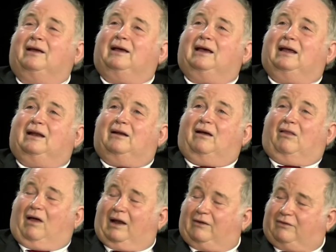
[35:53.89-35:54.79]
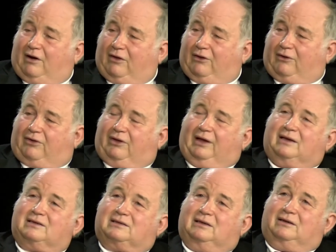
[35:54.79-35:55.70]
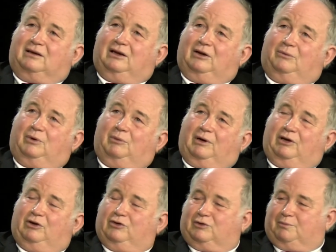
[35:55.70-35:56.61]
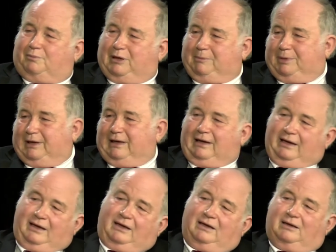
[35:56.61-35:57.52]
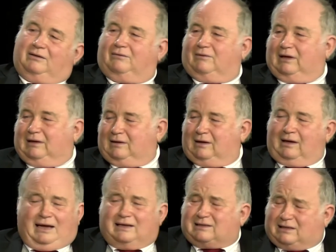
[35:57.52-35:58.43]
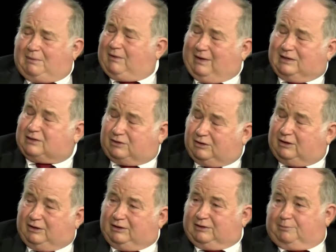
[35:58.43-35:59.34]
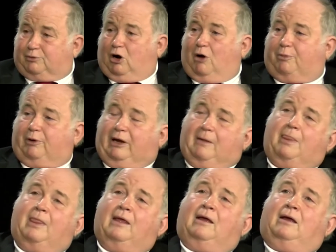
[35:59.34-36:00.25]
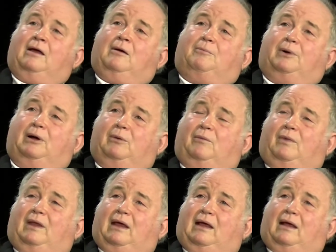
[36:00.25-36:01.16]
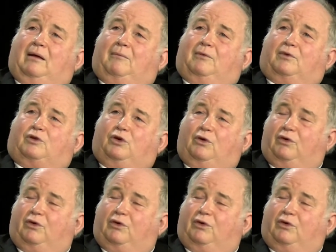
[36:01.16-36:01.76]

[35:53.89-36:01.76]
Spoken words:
and a lot of other things. And, we want to use PPE and some of that certainly is appropriate. But two